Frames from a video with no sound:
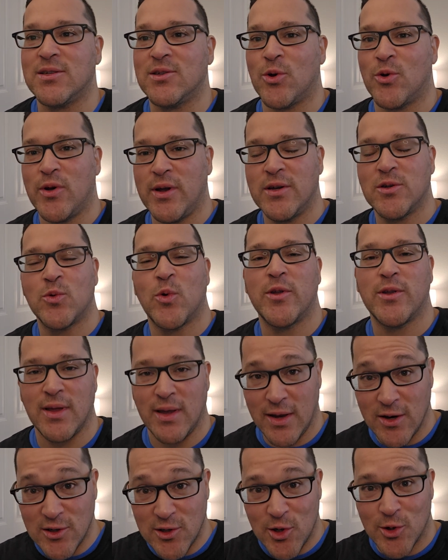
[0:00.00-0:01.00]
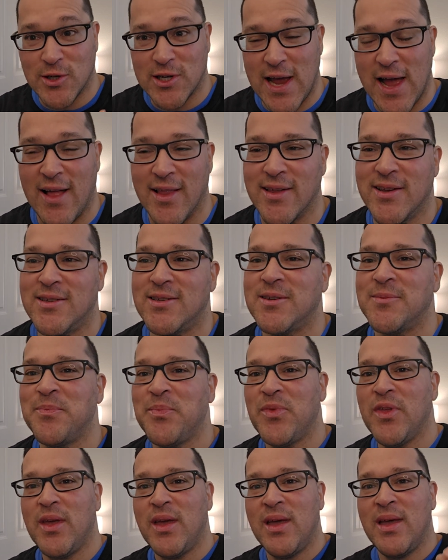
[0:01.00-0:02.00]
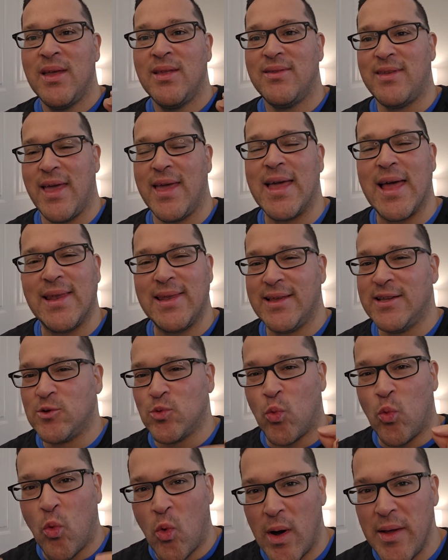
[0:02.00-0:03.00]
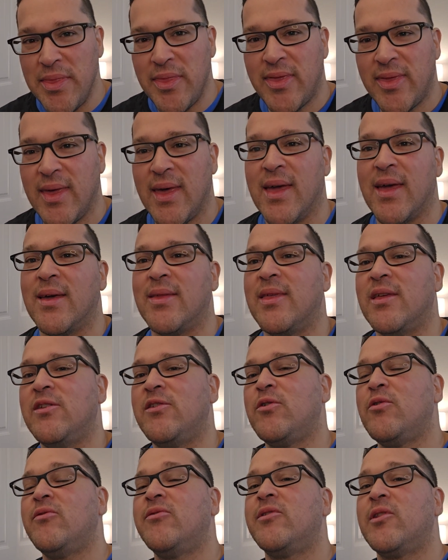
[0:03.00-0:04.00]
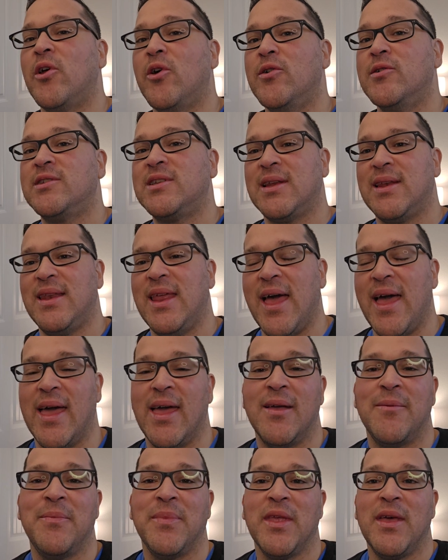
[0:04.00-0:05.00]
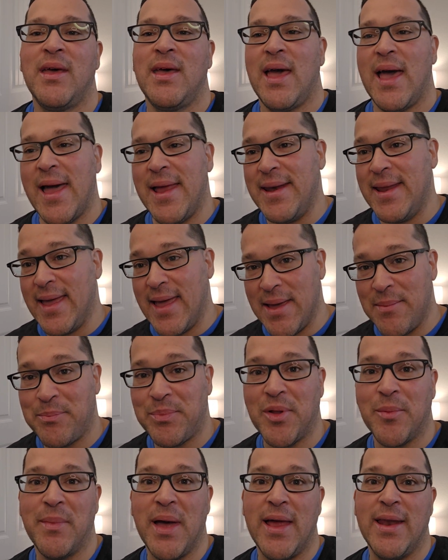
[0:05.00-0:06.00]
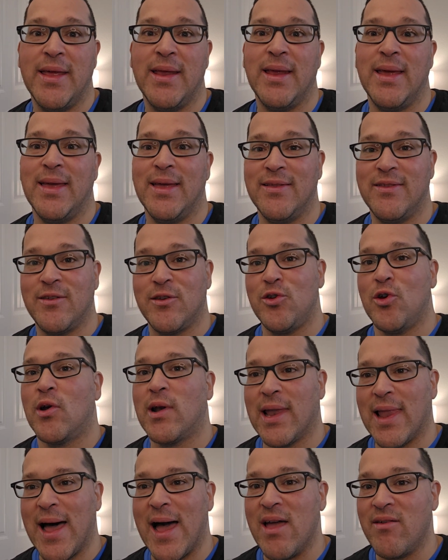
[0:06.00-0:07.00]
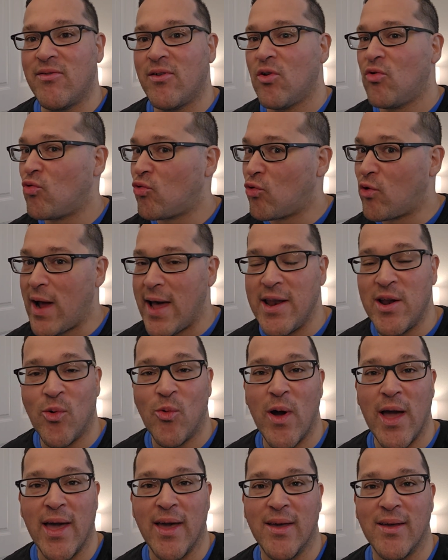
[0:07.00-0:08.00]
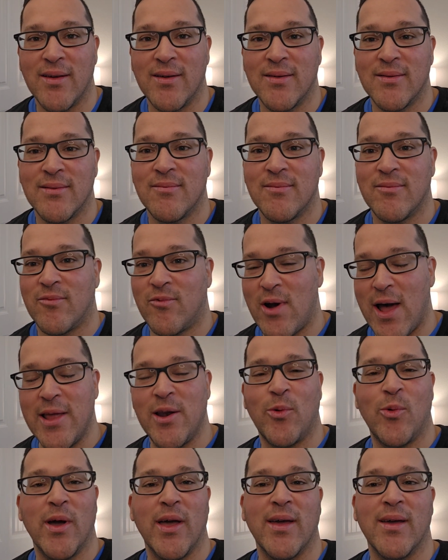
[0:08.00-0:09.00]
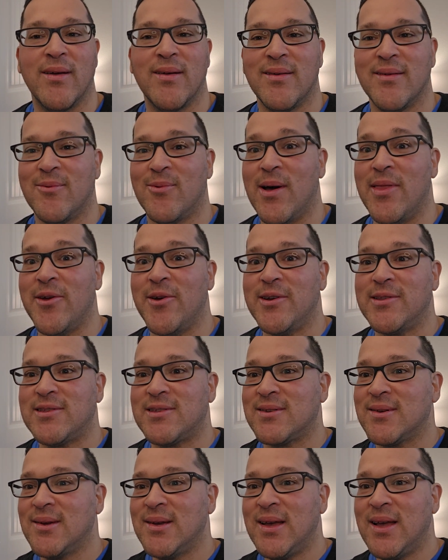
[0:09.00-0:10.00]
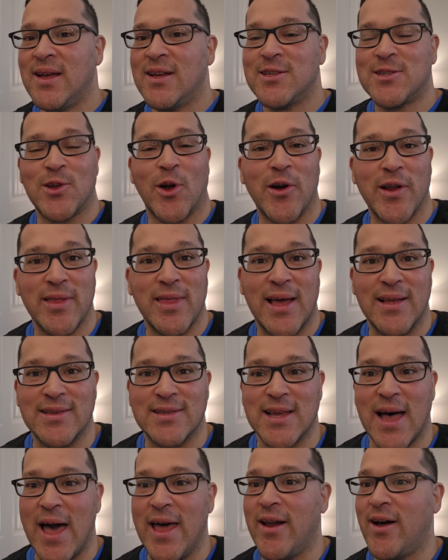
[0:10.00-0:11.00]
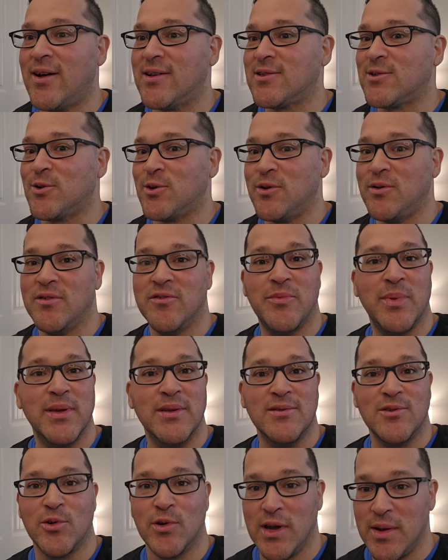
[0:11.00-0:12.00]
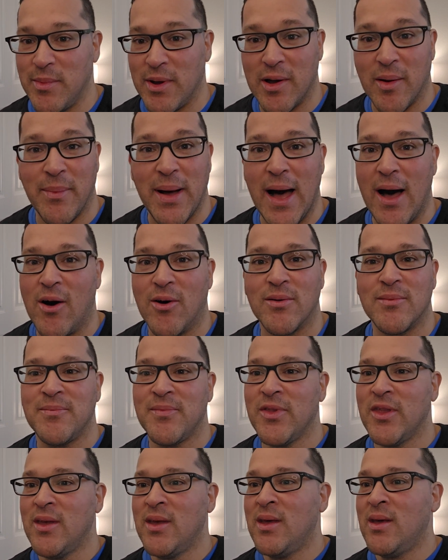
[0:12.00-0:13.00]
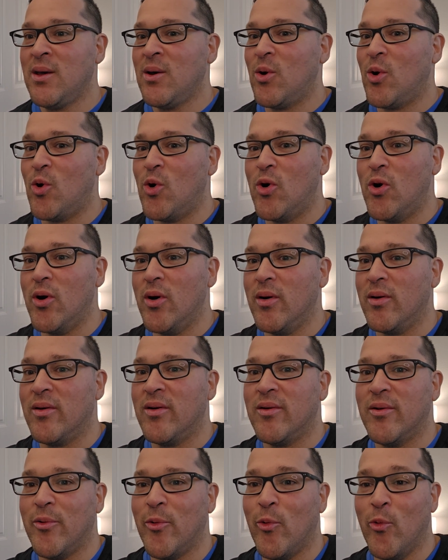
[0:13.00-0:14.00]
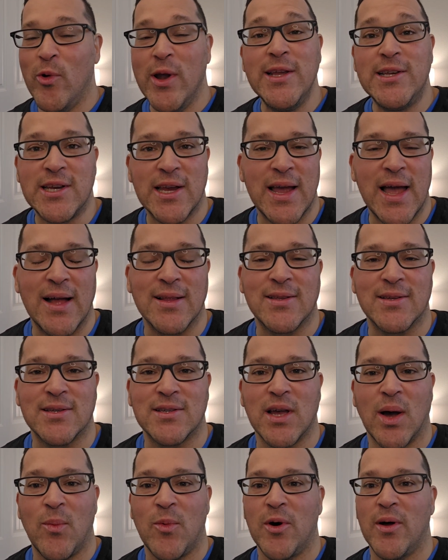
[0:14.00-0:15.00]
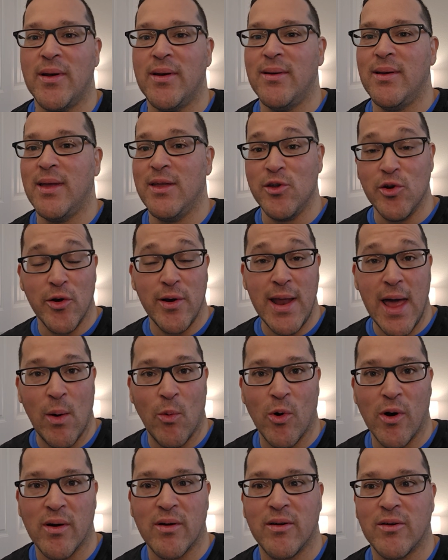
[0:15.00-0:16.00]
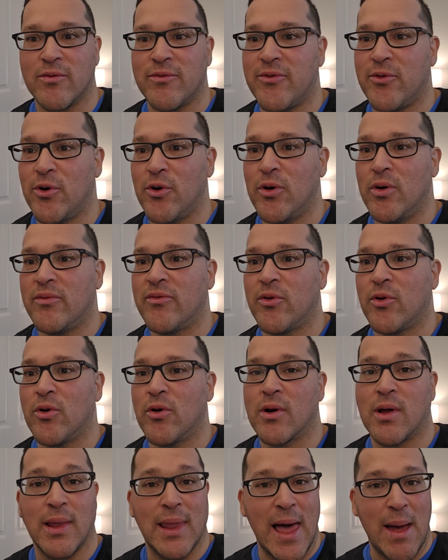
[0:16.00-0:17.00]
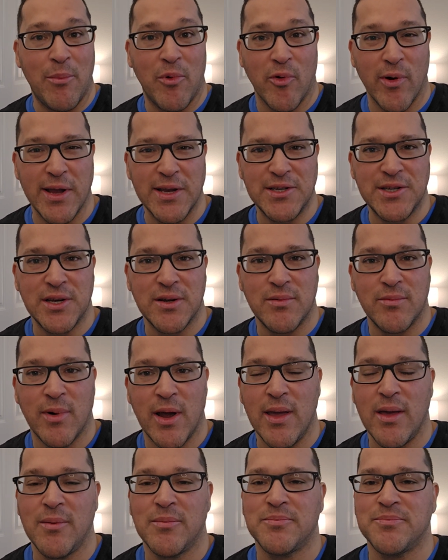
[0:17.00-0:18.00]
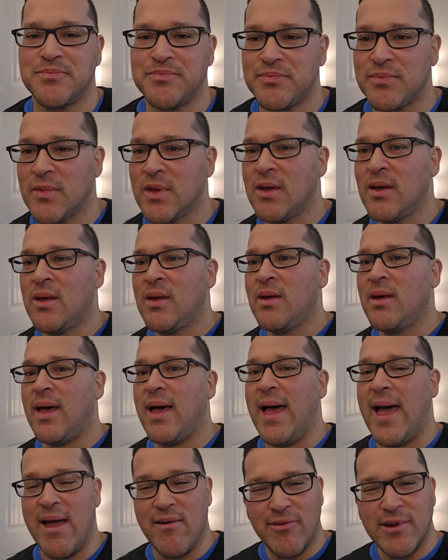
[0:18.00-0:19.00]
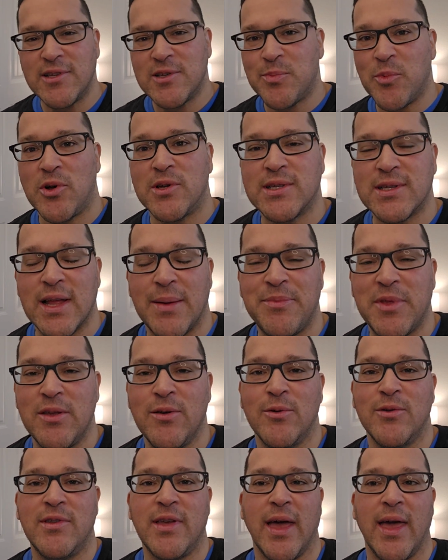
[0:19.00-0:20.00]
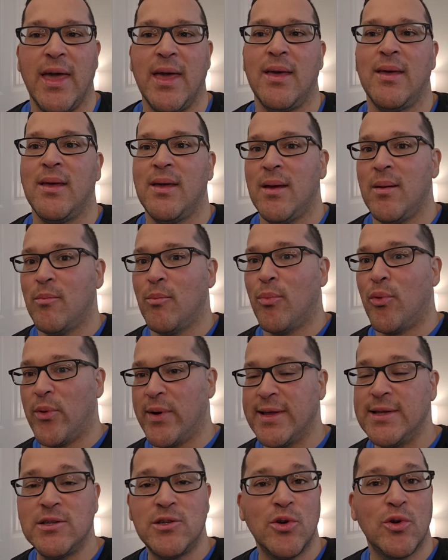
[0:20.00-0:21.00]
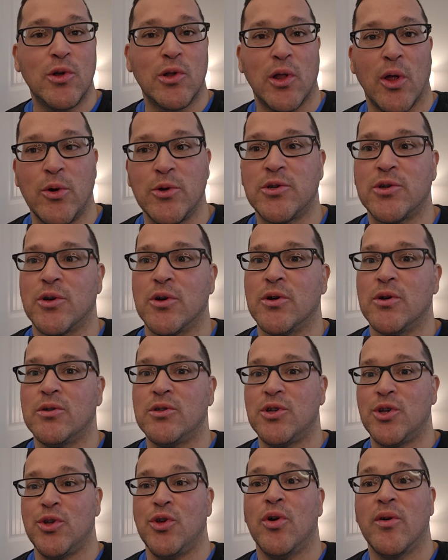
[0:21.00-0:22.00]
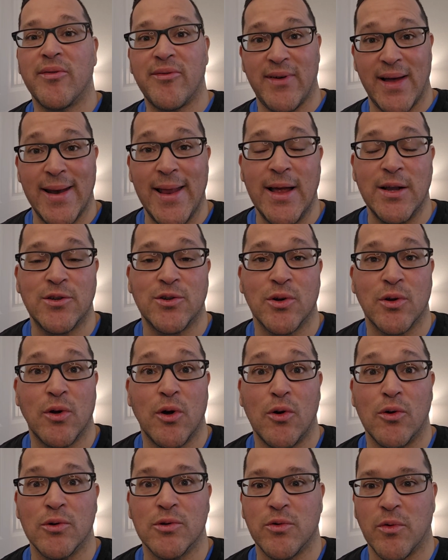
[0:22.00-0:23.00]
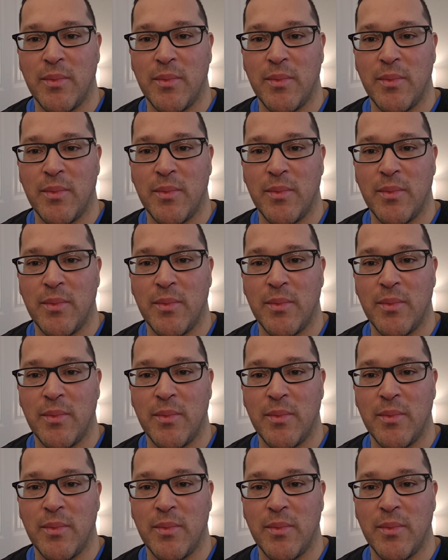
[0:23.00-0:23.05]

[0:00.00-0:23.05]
So here's your challenge. Take at least one thing that you've learned today and implement it into your life right away. Right away. Whether it's starting that side hustle you've been dreaming about, or reaching out to someone in your network for collaboration, right? Every small step that you take brings you closer to your financial goals.